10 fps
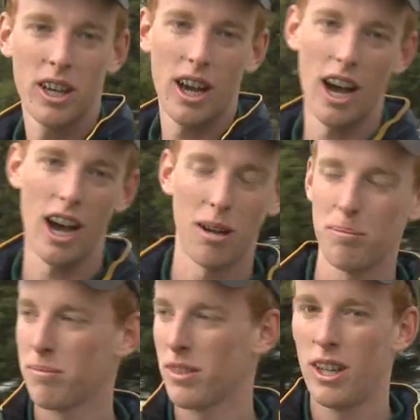
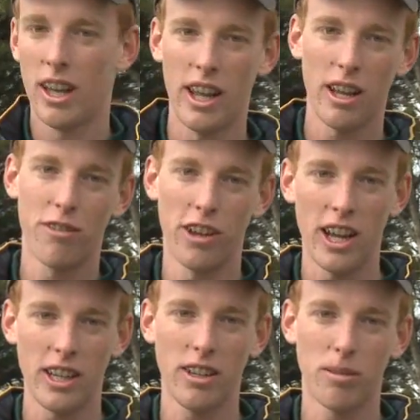Um, and then for
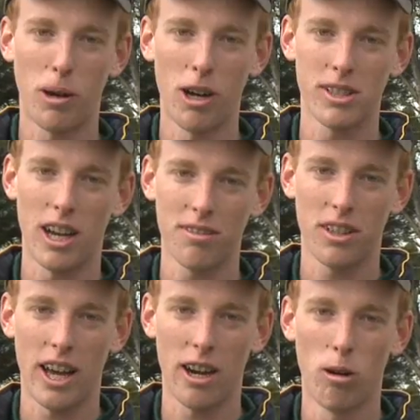any bowls
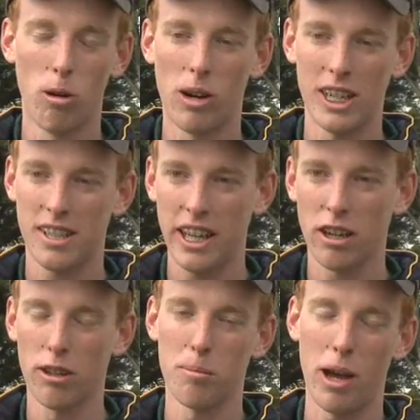after that, I always
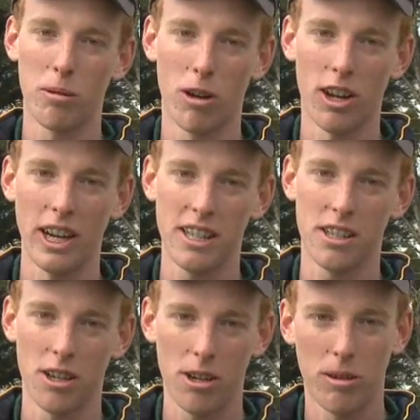think on the mat what I need
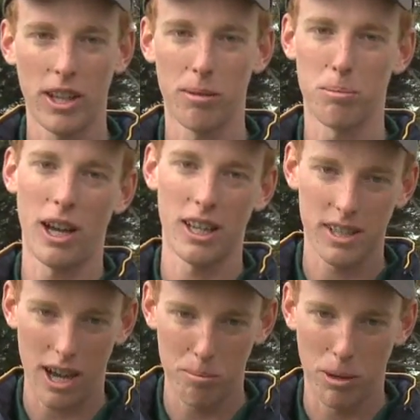to do, whether play the
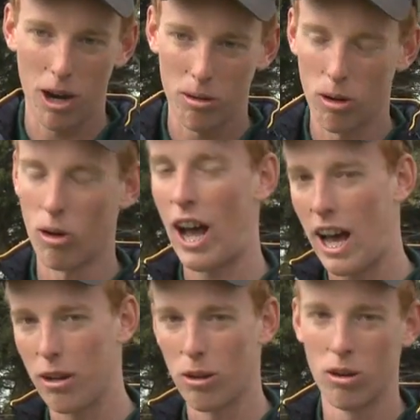same bowl or
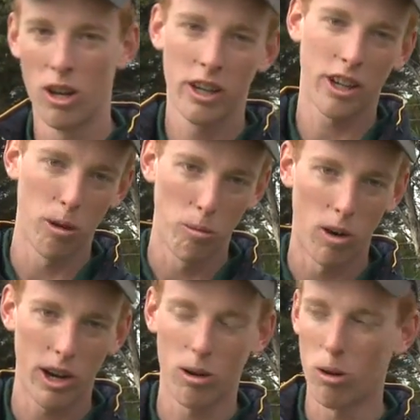add or go
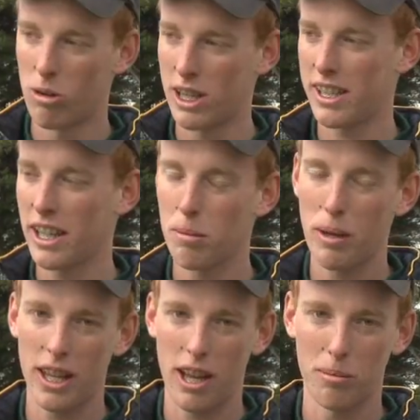wide. I always think
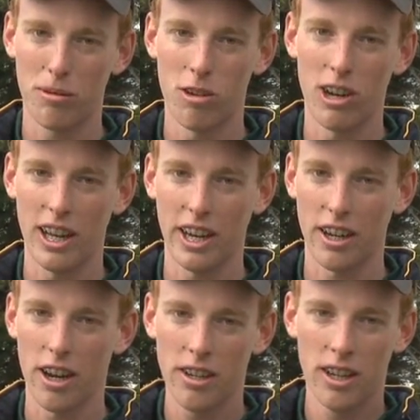about that before I let it
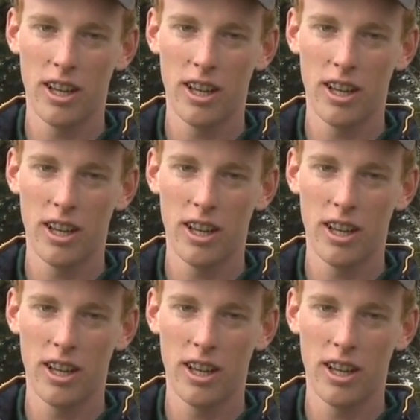go.